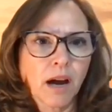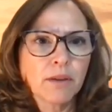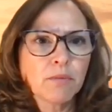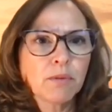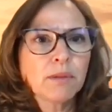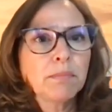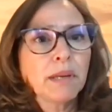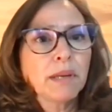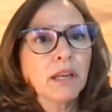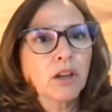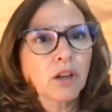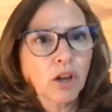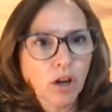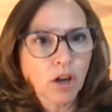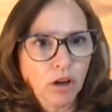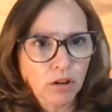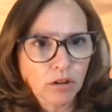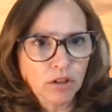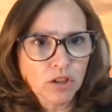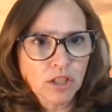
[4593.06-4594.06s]
be
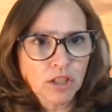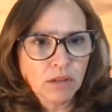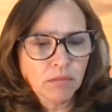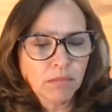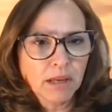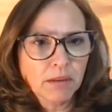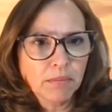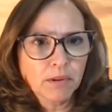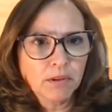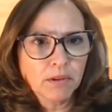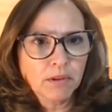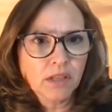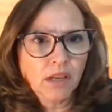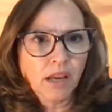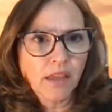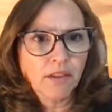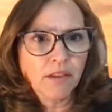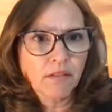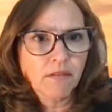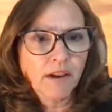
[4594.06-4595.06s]
encouraging people to
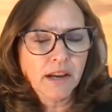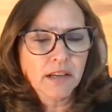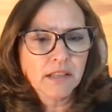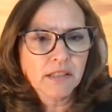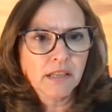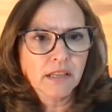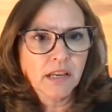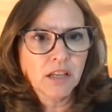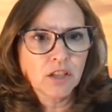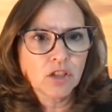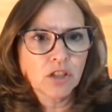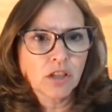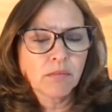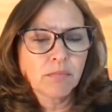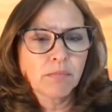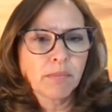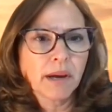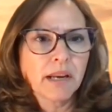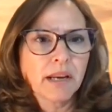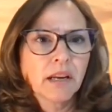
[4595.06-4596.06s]
get their vaccination,
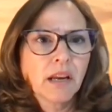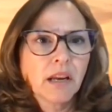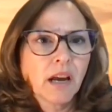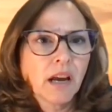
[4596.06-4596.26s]
but